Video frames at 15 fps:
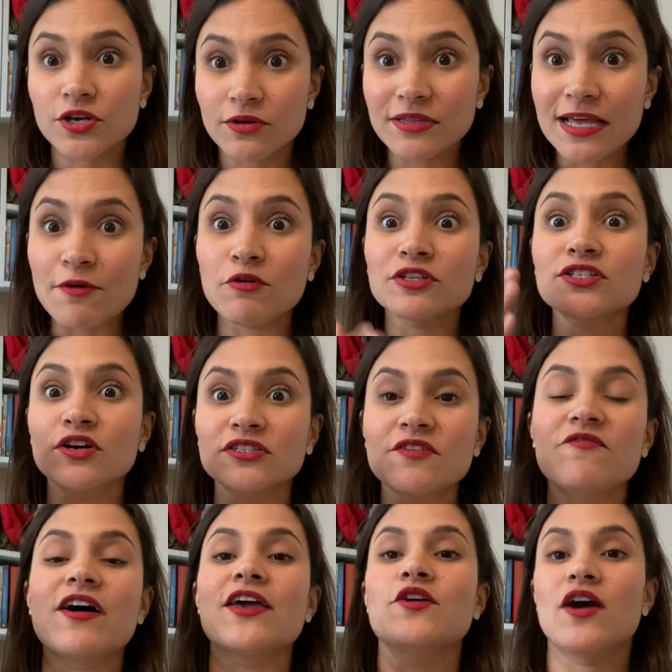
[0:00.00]
they will
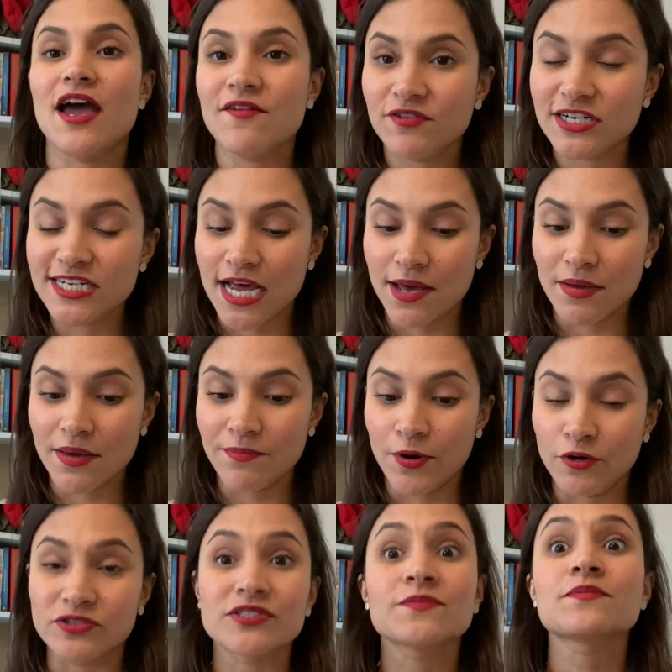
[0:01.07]
notify you every time I
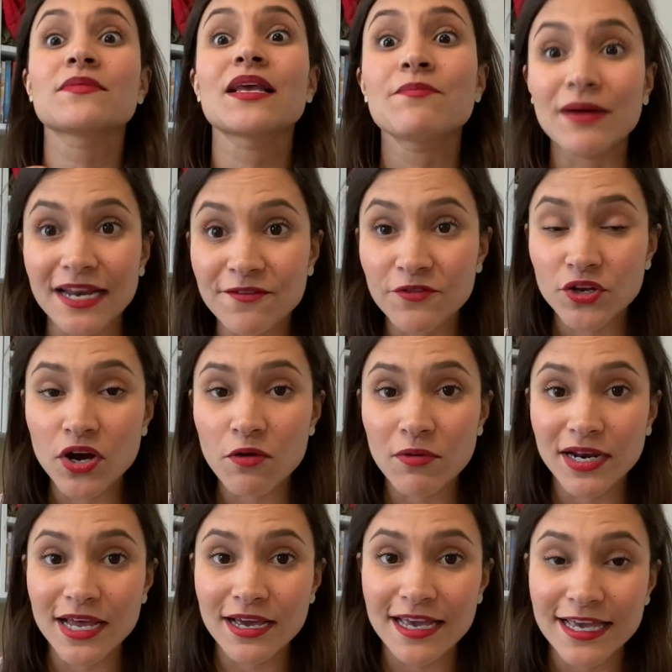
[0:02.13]
post. But if you don't
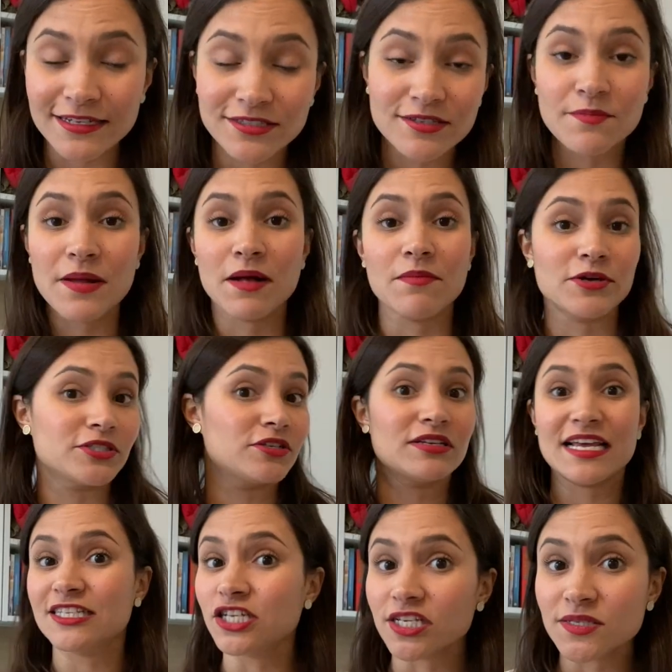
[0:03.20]
wanna hit the bell button,
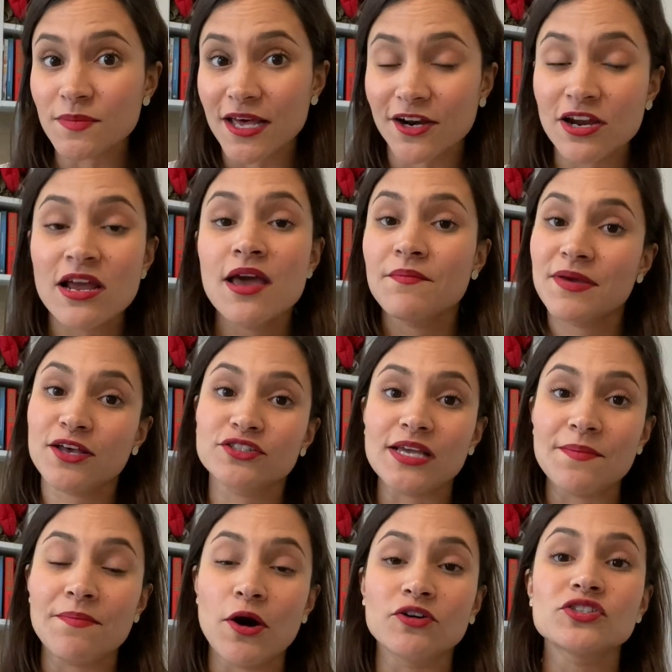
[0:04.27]
it doesn't matter because I
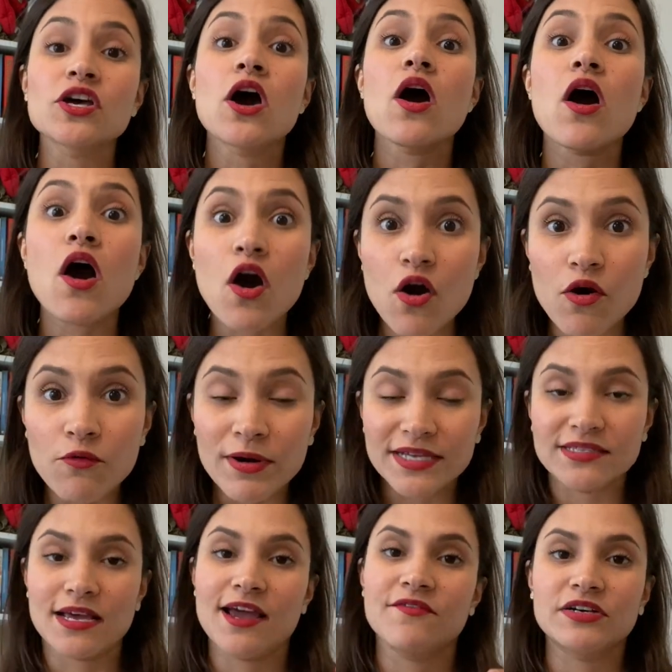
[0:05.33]
post
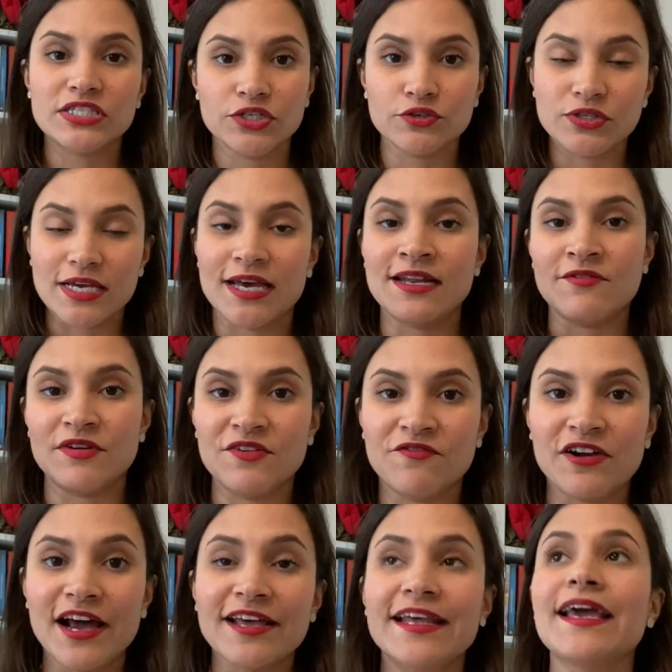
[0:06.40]
always every Tuesday and every
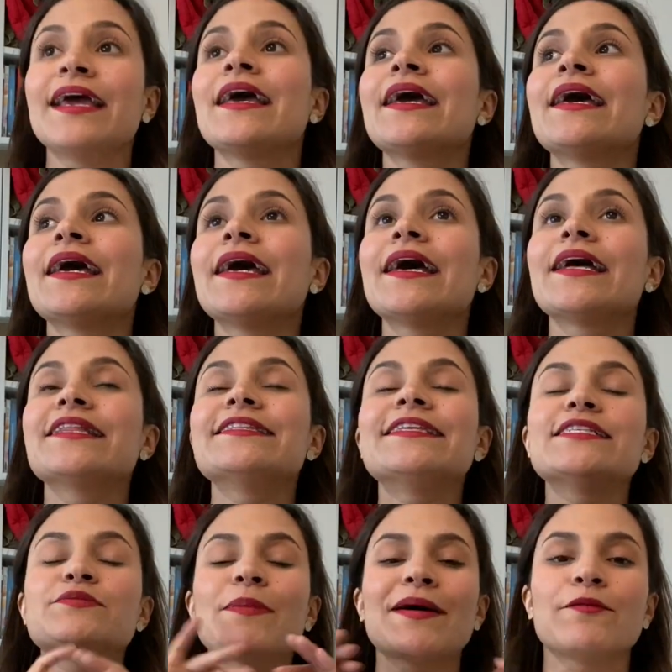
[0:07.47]
Friday.
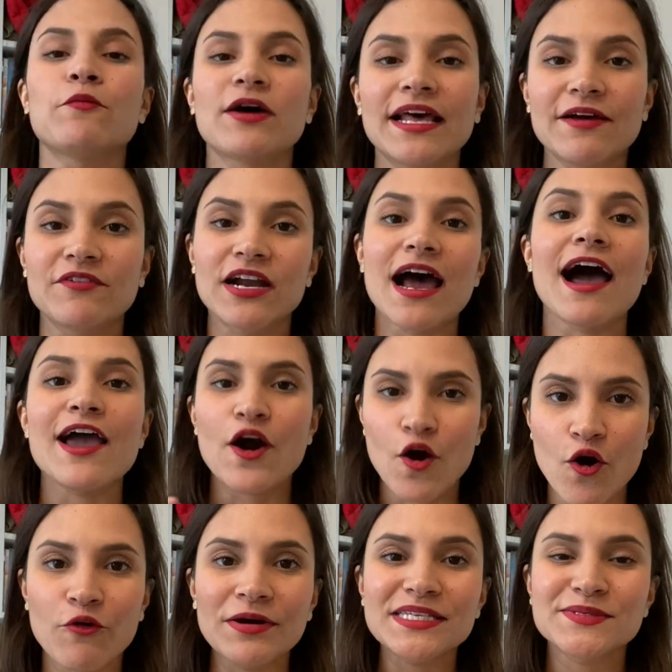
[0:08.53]
Despite whatever, I
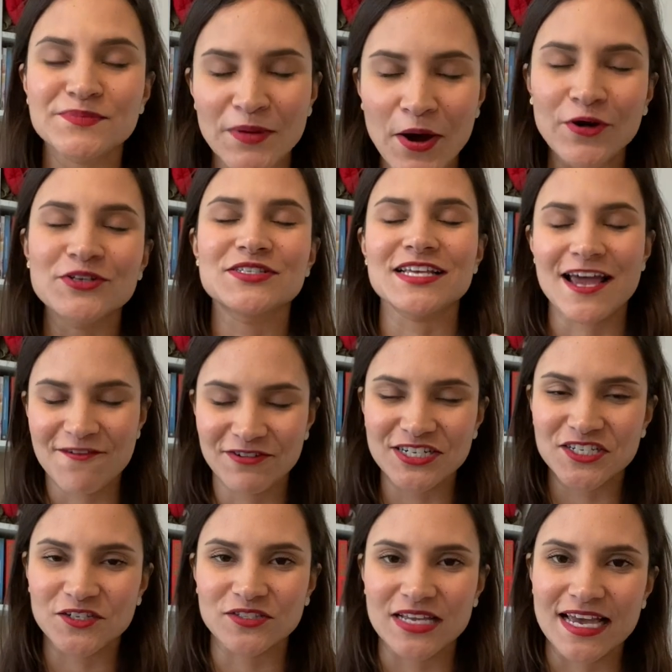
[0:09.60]
always post every
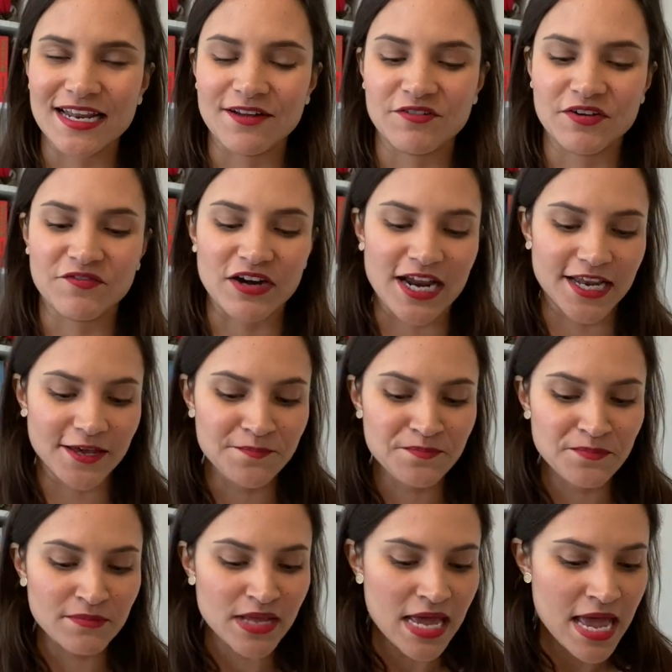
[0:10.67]
Tuesday and every Friday.
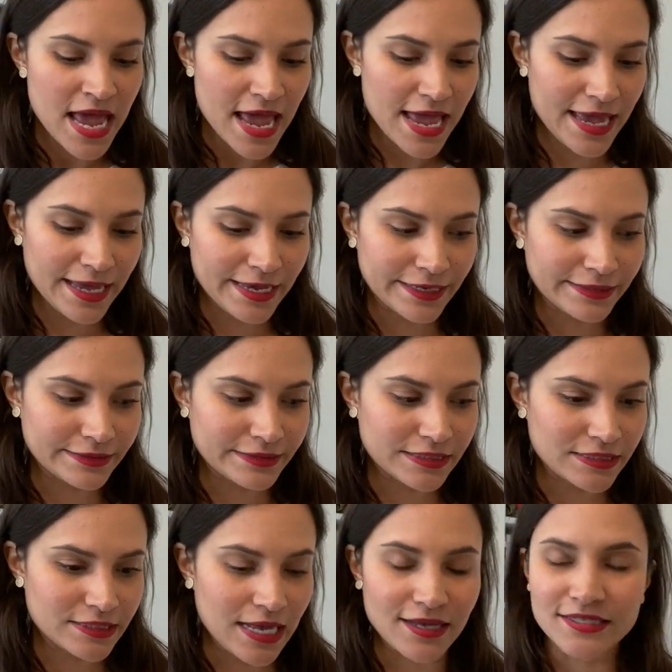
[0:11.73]

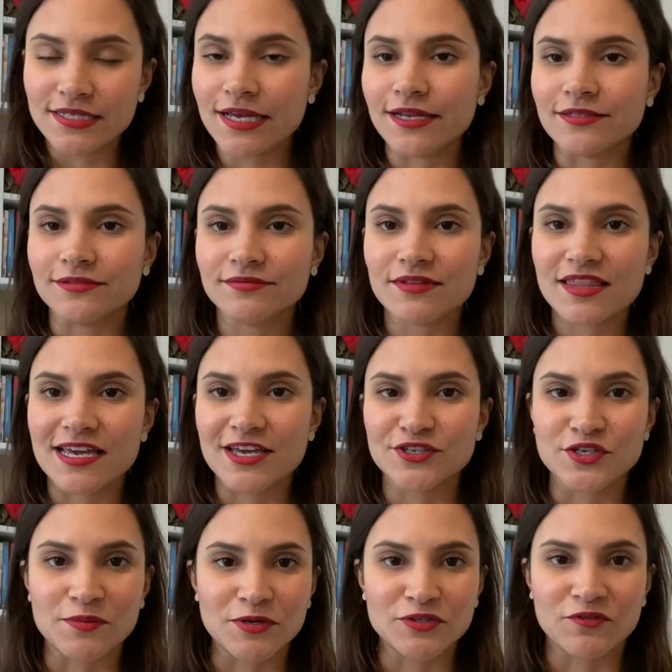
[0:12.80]
And that's it. Thank you
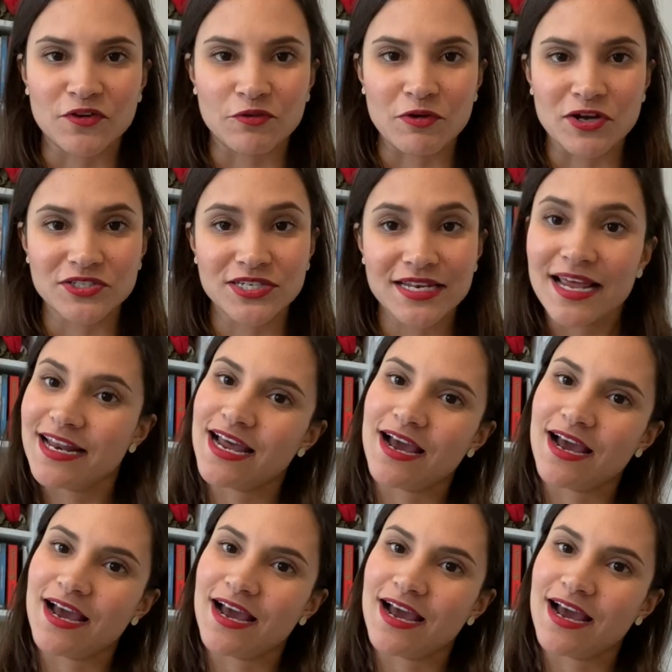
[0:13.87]
so much for watching and